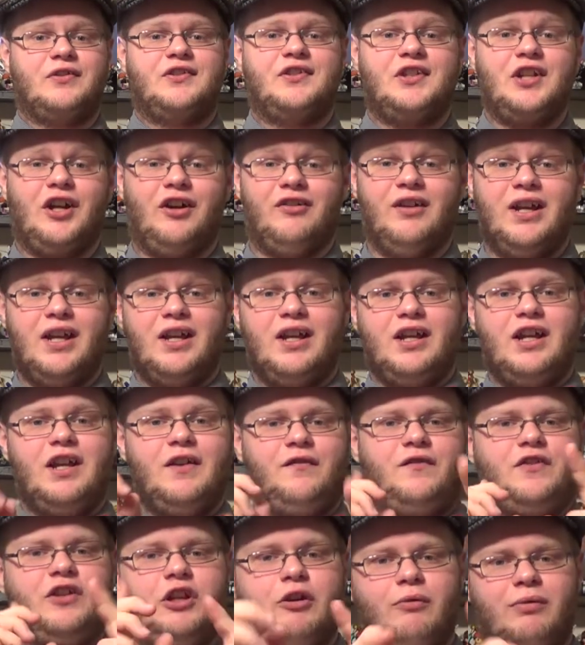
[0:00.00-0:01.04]
So,
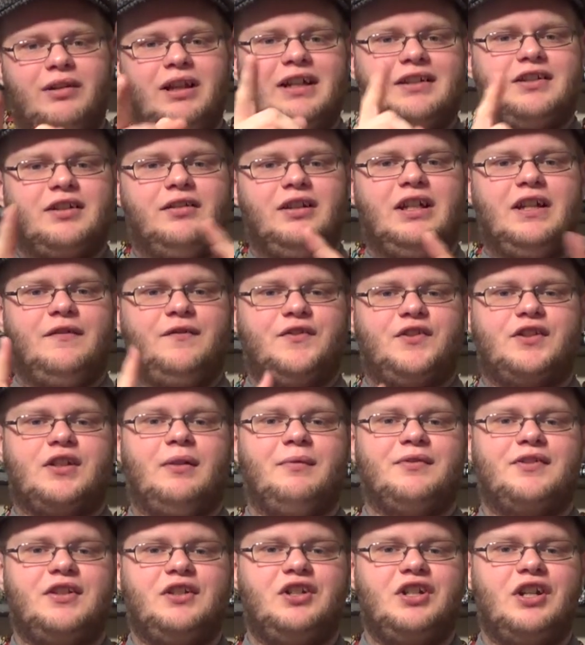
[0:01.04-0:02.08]
if you would like to leave some
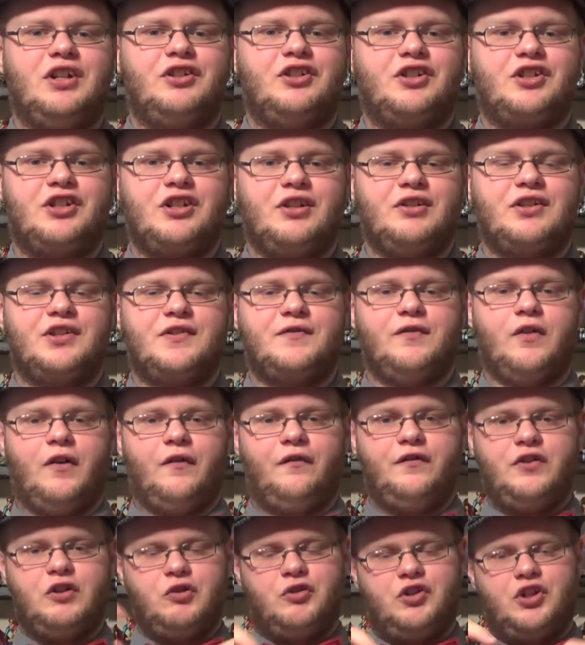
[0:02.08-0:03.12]
suggestions for
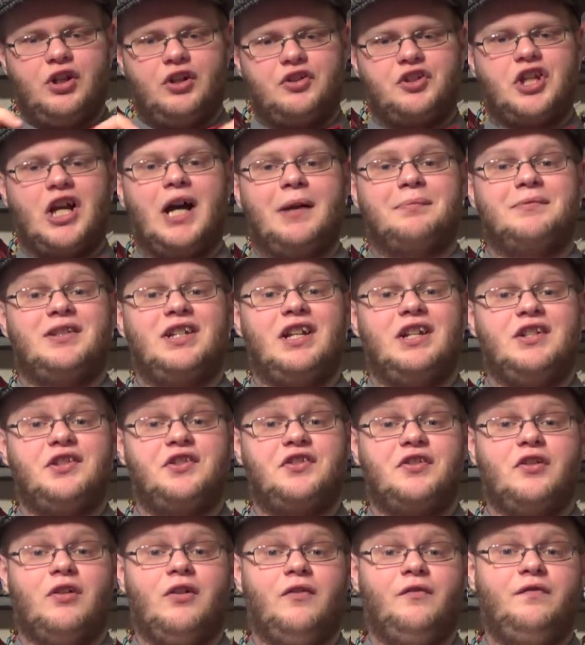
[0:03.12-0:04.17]
future top
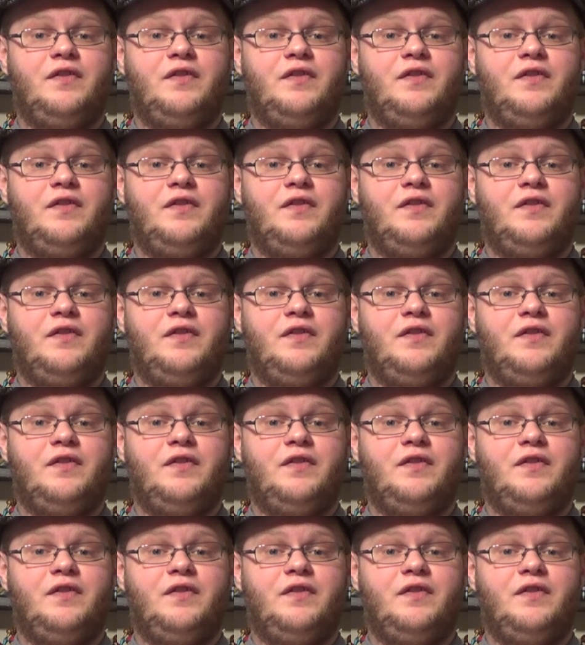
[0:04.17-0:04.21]
10s or